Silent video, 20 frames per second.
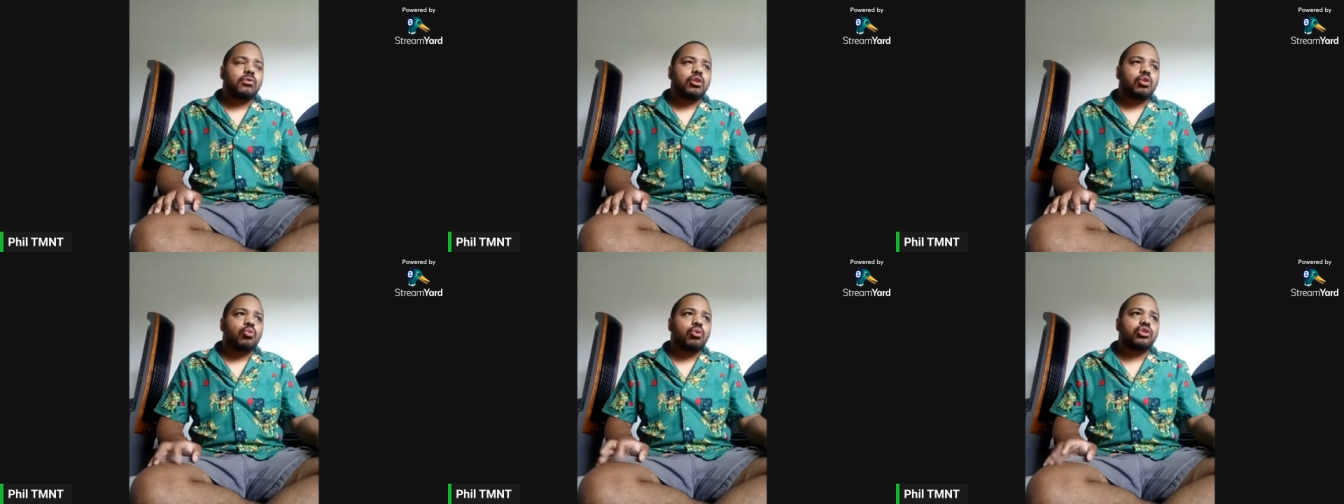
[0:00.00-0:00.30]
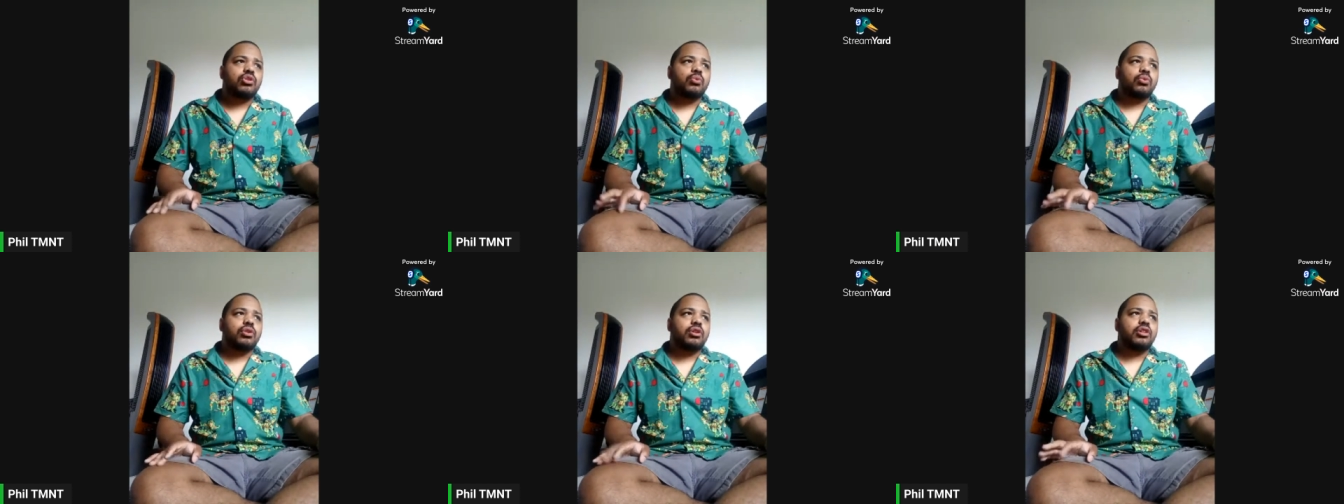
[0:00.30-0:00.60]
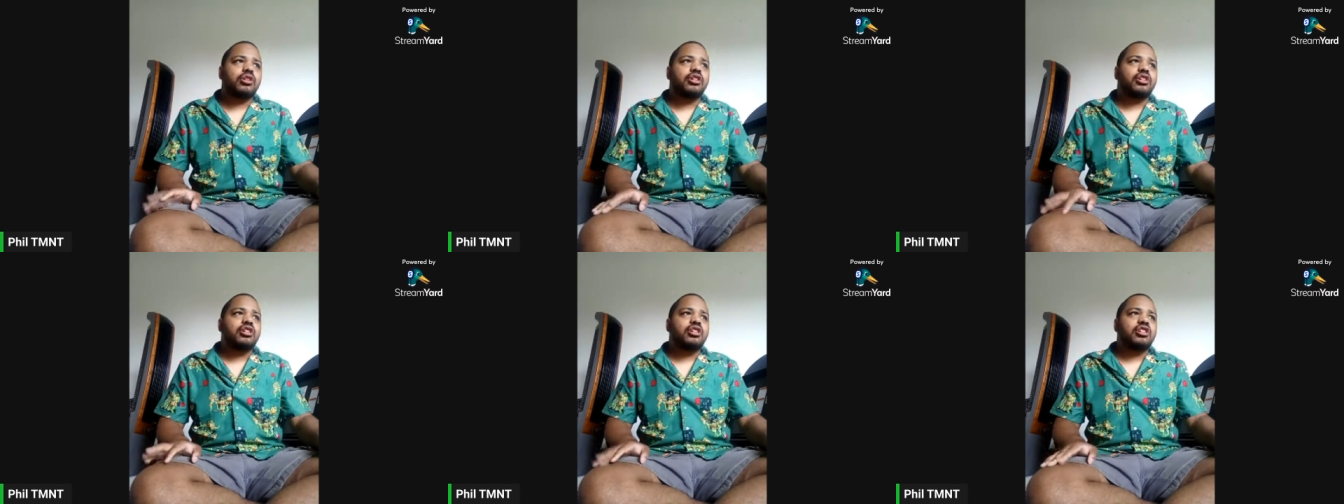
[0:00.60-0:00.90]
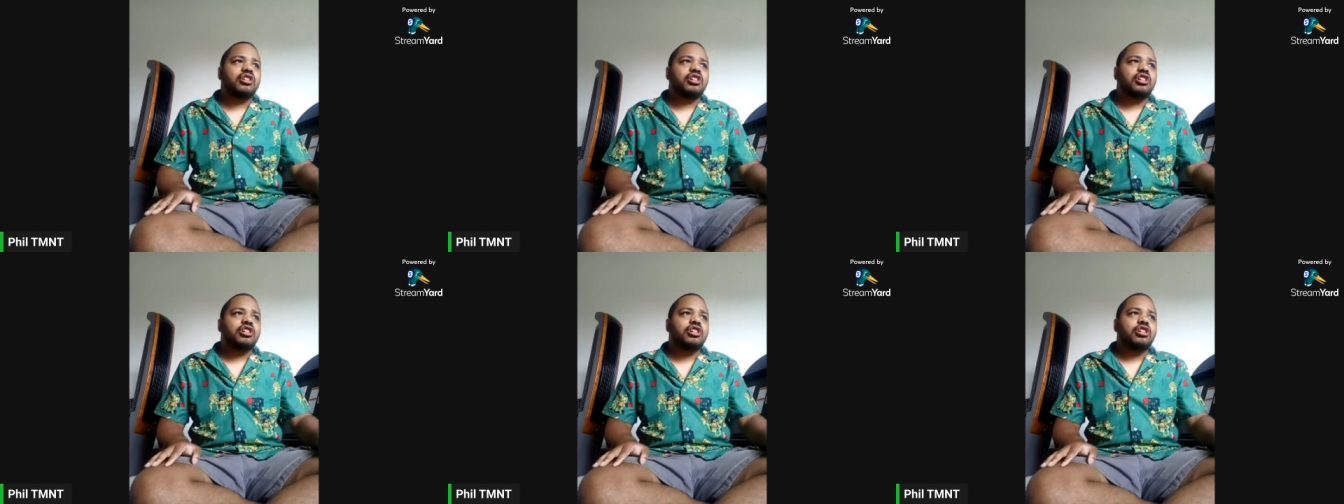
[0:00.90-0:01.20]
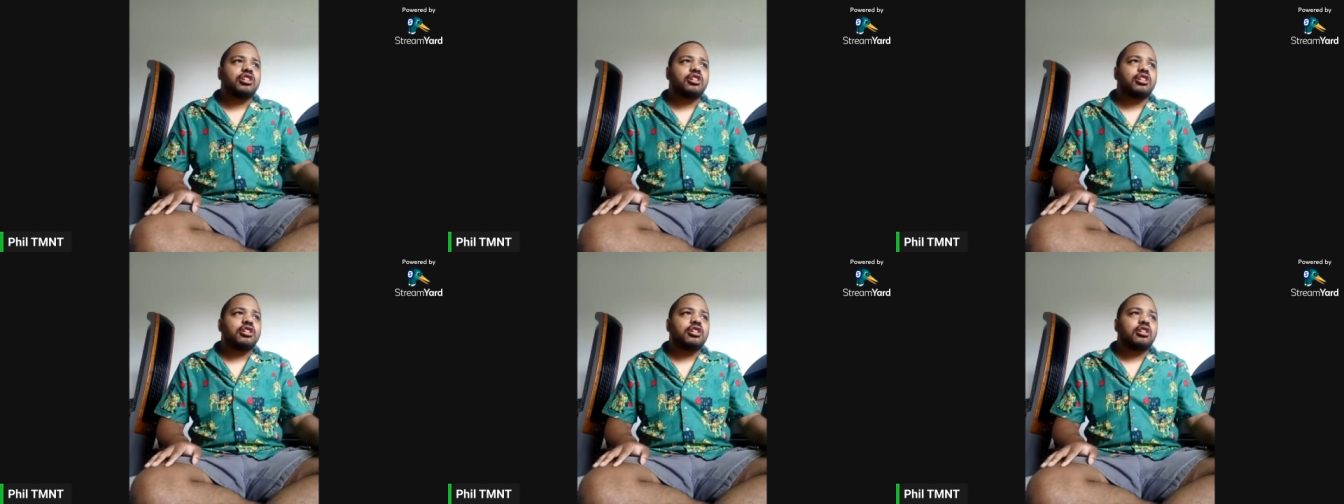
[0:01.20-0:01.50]
what's the word?
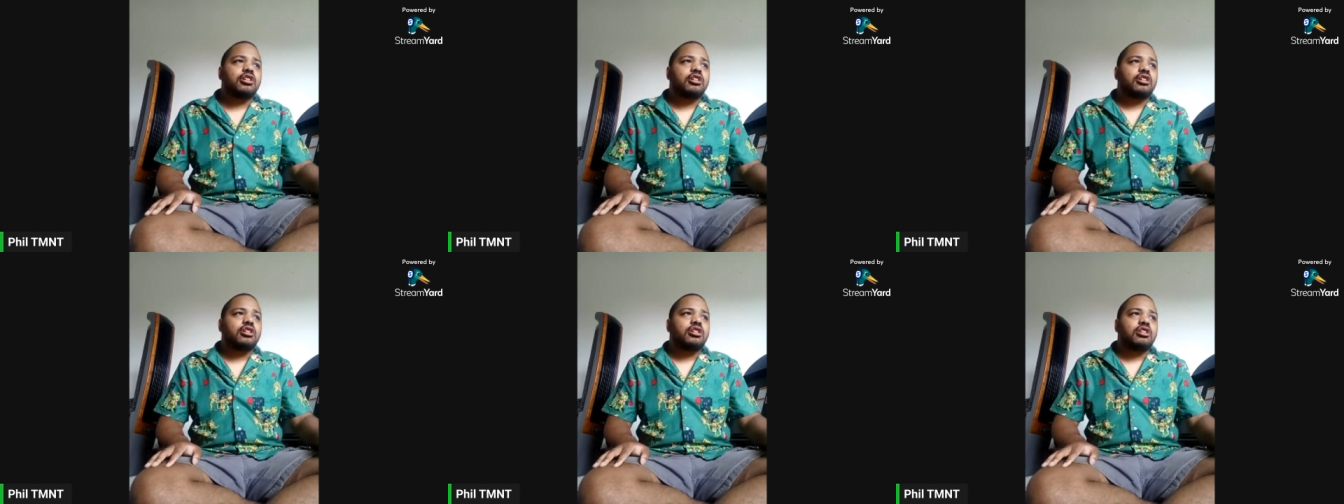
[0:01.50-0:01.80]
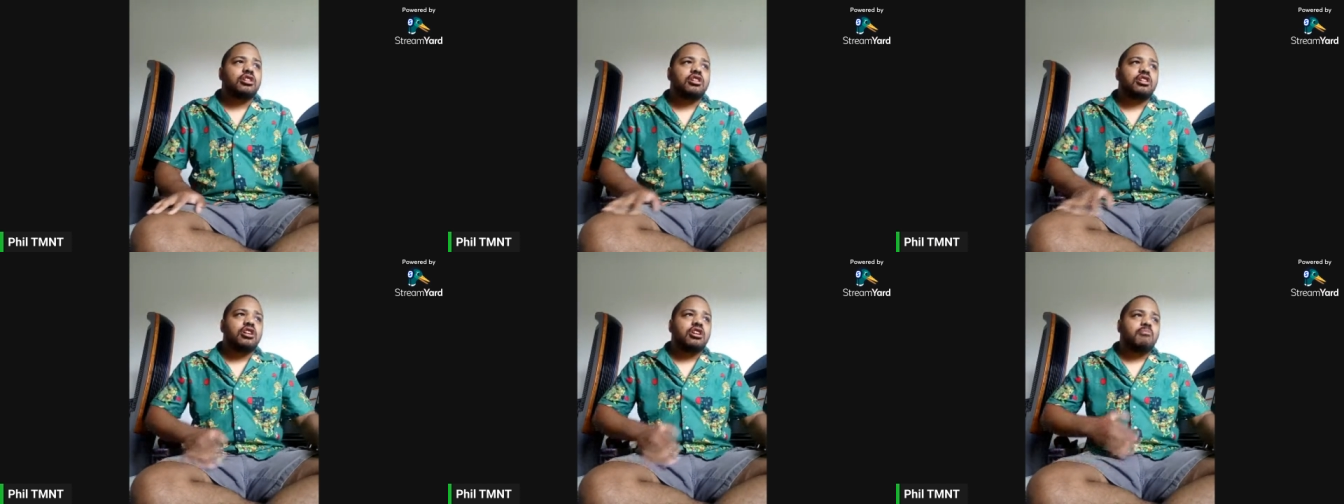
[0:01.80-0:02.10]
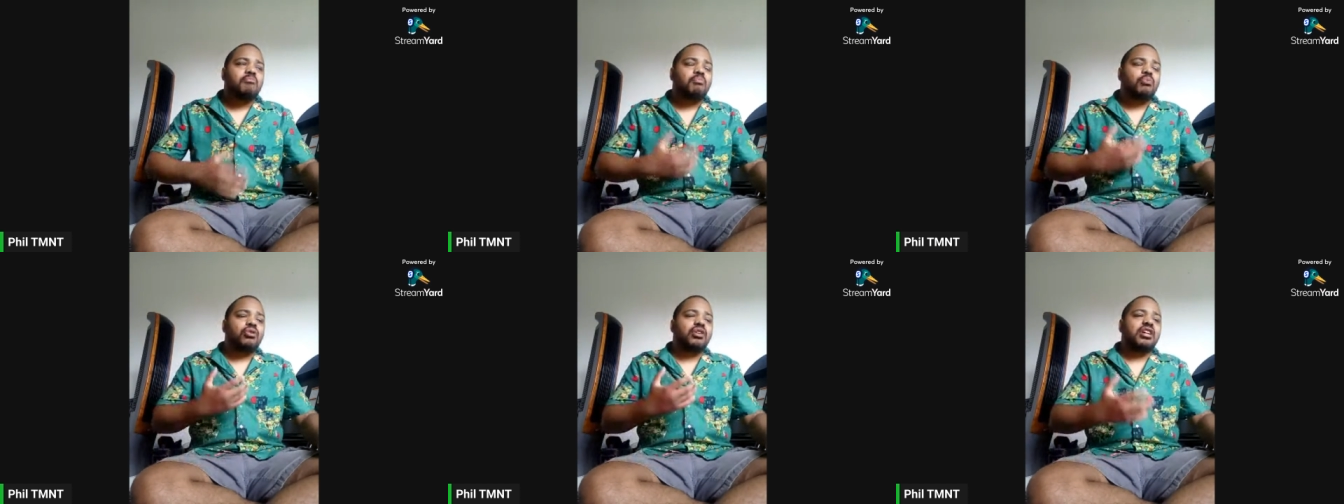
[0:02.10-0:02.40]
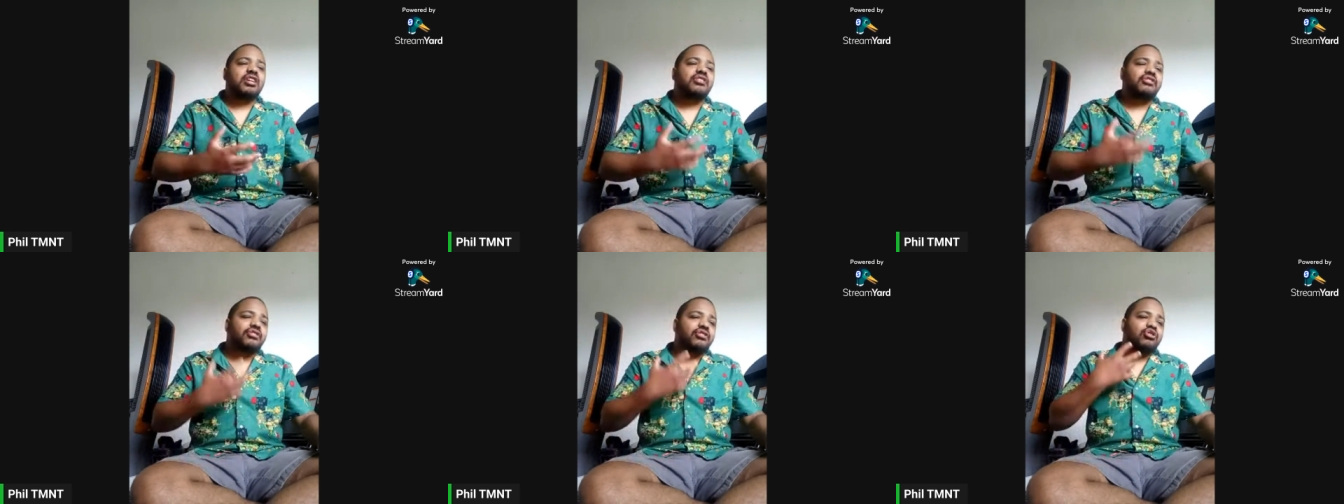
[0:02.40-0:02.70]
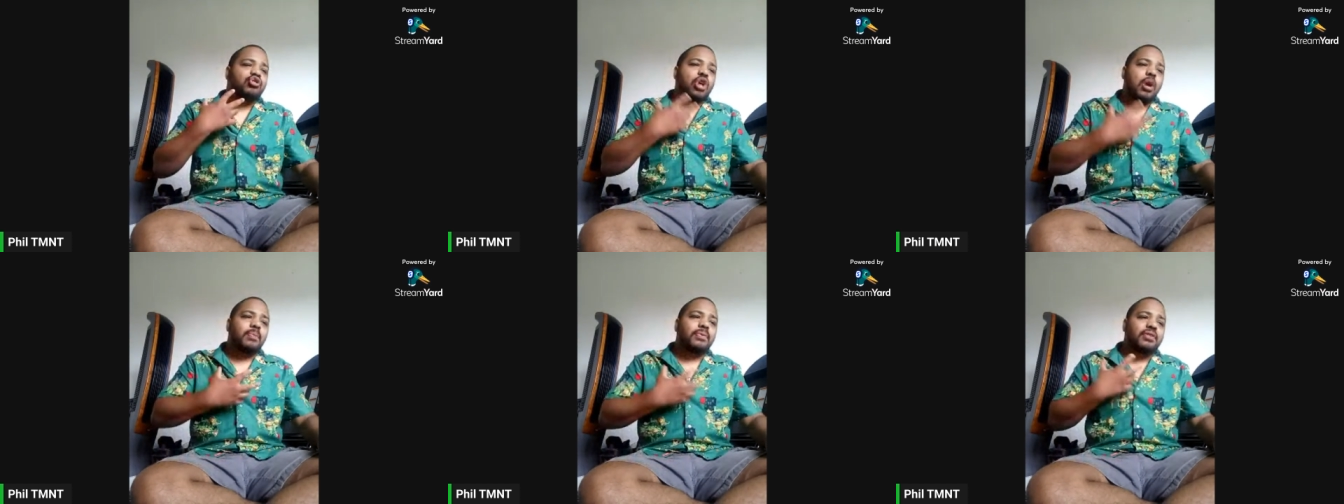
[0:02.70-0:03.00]
Putting
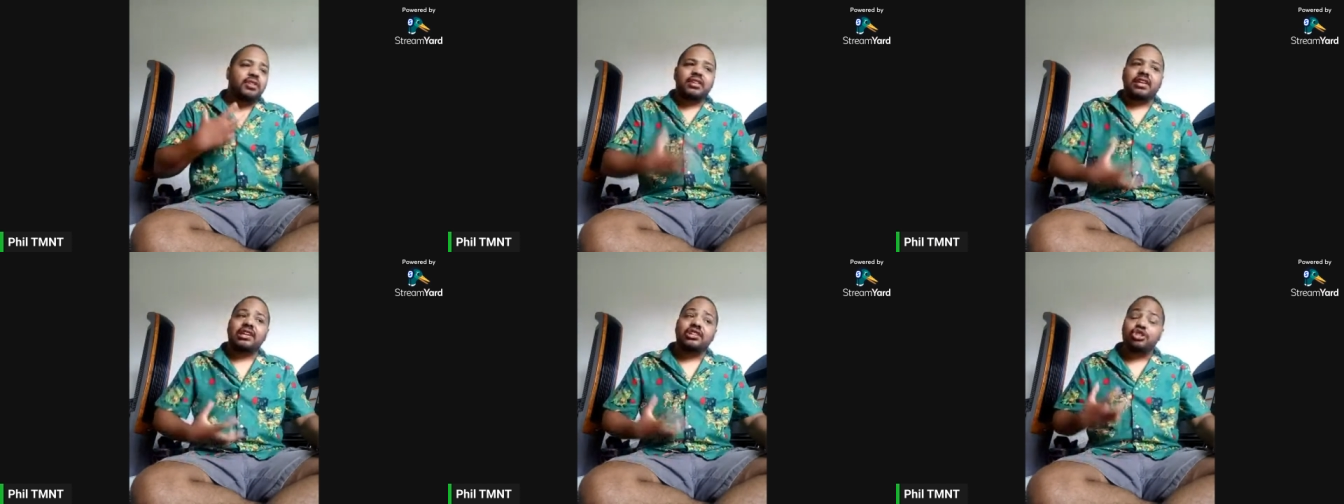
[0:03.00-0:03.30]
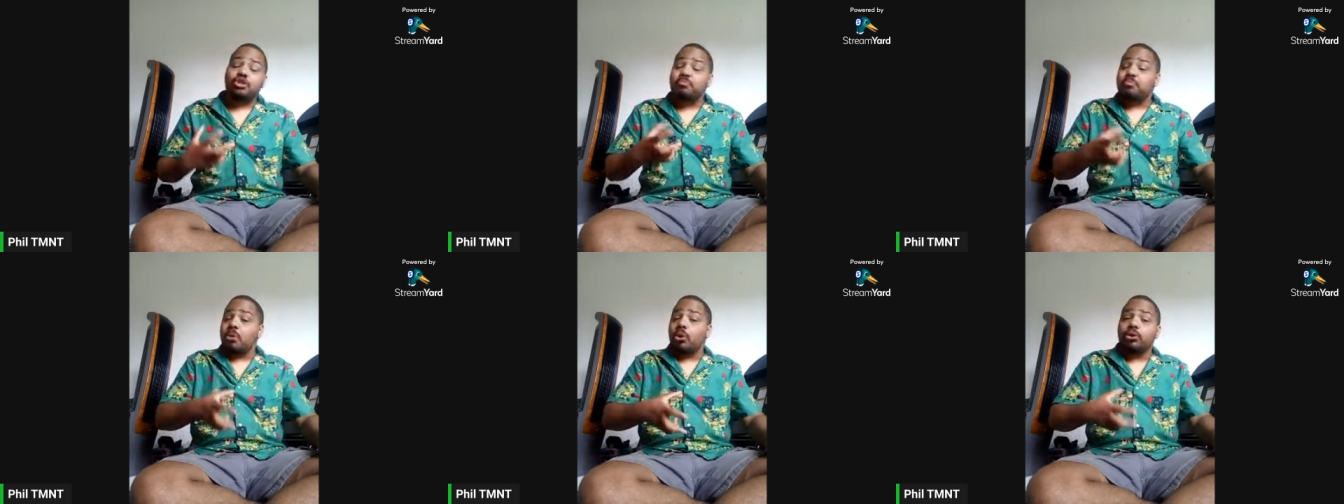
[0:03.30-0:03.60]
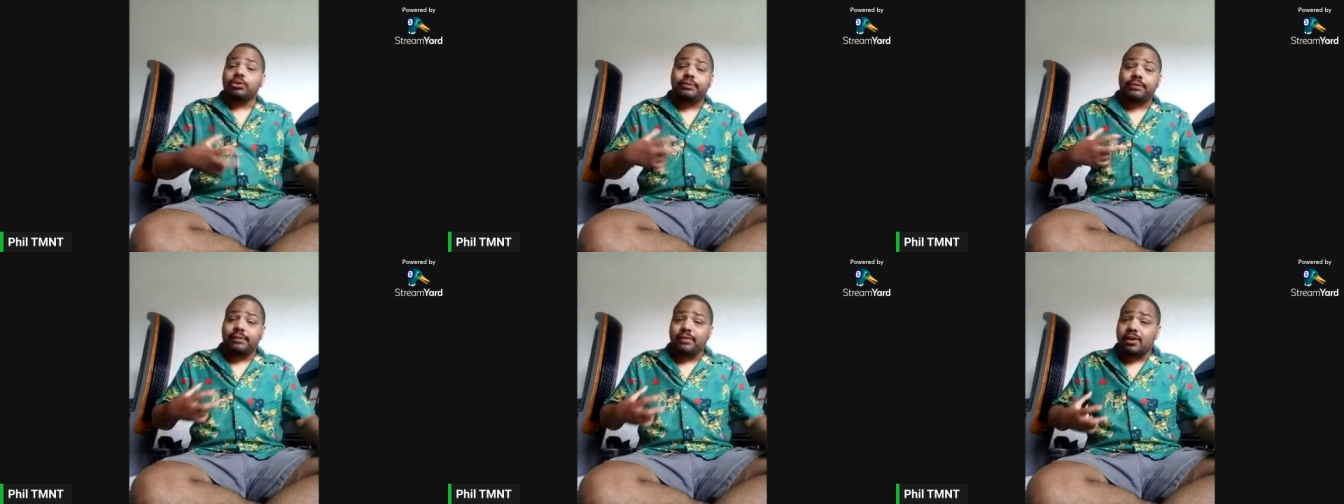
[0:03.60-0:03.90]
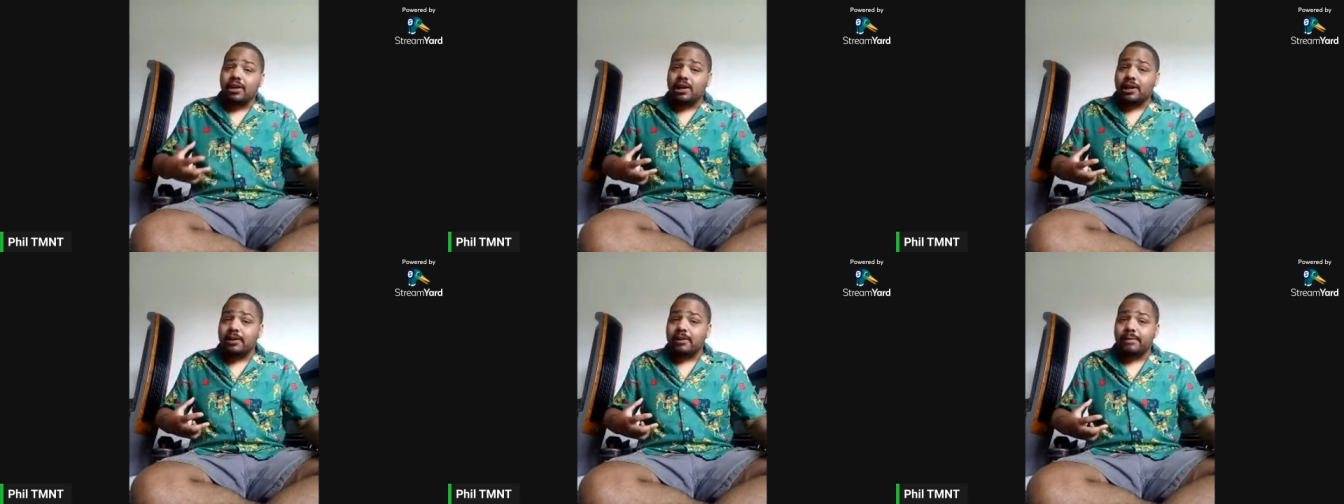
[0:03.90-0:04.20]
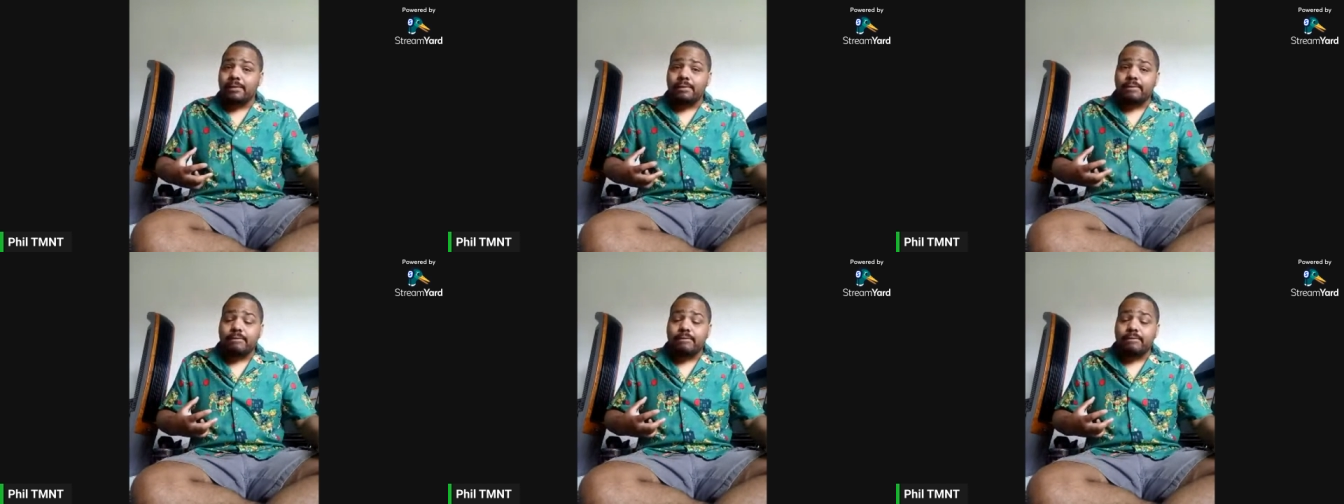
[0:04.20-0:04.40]
dropping the links to both uh,